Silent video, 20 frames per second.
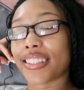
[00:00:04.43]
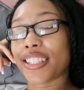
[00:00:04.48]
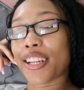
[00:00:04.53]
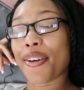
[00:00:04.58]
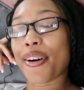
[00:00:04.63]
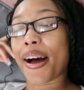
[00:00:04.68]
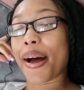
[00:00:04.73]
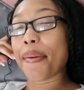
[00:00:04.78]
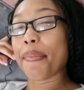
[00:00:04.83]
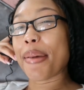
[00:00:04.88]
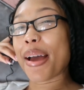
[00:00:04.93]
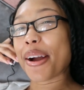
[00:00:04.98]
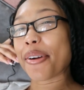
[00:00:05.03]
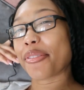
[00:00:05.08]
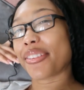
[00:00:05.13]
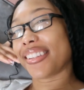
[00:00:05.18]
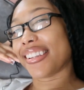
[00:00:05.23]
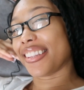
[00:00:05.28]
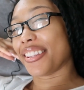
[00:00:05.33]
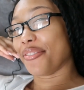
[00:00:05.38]
So I'm back
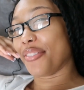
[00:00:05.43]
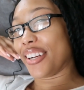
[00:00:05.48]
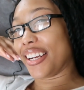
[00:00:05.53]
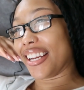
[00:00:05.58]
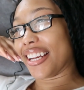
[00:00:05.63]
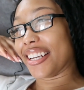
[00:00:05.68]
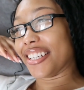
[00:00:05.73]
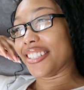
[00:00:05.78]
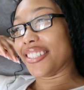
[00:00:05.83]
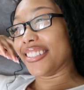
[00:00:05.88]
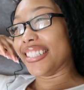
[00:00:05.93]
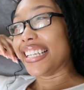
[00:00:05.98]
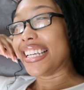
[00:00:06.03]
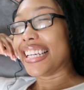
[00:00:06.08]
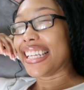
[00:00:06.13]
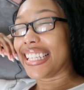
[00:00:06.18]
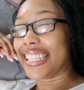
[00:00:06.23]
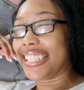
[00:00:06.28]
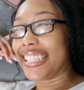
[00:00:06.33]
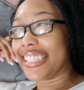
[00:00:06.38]
with another video
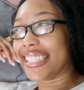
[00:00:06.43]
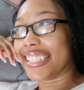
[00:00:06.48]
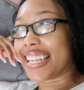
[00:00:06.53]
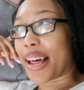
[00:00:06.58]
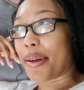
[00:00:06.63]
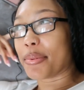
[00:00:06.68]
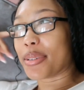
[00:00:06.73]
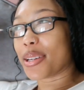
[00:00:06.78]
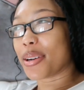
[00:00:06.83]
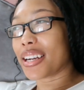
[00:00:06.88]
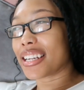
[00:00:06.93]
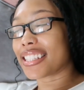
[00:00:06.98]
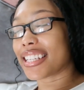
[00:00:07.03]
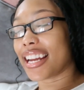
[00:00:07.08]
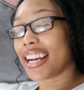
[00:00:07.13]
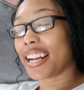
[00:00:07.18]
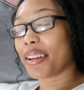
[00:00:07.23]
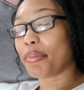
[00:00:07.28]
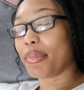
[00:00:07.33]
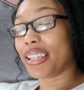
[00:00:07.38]
and I'm so
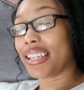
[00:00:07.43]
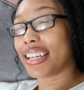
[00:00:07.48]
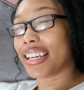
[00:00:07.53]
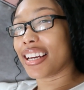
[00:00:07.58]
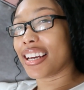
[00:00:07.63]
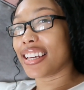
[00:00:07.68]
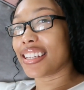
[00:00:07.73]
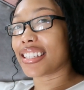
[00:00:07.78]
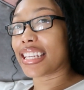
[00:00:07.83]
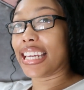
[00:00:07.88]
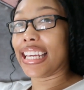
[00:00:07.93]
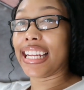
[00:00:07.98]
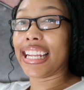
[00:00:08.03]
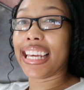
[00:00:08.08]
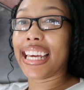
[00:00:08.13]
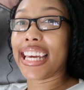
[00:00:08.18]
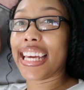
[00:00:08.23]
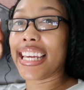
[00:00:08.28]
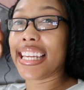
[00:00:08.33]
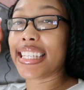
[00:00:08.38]
excited because it
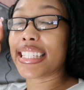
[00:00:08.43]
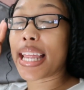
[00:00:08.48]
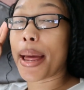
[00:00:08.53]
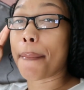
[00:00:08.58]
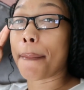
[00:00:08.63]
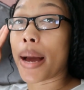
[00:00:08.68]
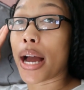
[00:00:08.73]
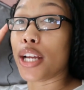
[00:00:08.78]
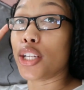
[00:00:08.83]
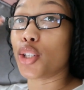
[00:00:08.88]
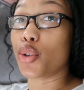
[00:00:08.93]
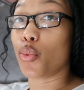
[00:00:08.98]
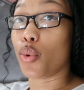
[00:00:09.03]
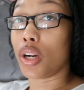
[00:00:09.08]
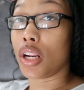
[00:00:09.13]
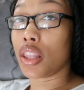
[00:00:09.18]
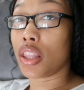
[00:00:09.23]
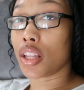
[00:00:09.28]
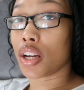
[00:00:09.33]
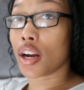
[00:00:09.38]
is my
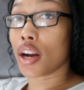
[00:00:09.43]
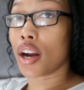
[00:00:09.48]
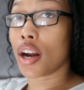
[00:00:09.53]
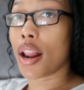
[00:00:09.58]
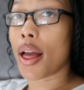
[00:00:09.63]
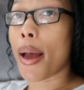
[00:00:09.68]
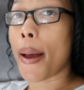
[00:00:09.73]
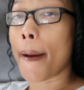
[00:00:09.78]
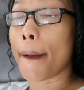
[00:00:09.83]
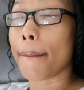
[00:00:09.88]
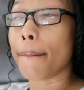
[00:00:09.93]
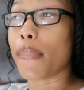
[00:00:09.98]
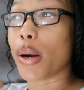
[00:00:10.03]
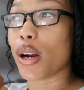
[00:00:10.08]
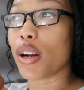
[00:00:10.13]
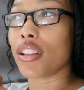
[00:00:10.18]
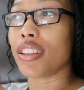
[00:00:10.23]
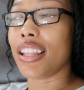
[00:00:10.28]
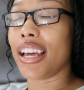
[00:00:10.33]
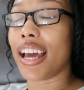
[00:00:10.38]
23rd
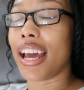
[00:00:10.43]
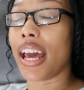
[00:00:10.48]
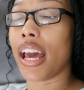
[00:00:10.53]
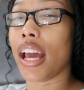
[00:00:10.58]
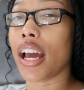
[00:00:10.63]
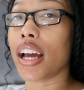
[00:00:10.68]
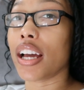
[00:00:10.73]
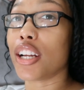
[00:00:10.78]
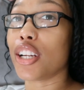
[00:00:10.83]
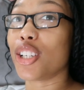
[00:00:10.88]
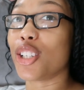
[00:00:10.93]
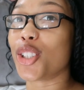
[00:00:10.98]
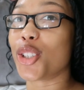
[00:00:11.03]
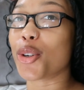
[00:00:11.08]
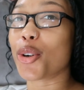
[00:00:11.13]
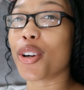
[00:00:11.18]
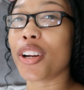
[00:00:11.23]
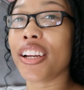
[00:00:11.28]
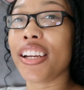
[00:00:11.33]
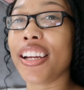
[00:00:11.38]
birthday
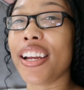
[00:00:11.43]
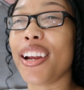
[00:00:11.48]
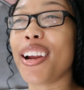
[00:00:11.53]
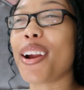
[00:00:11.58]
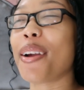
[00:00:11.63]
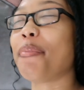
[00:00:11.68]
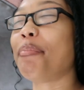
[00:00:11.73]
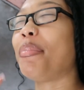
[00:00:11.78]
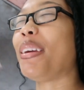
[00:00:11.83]
Jordan year,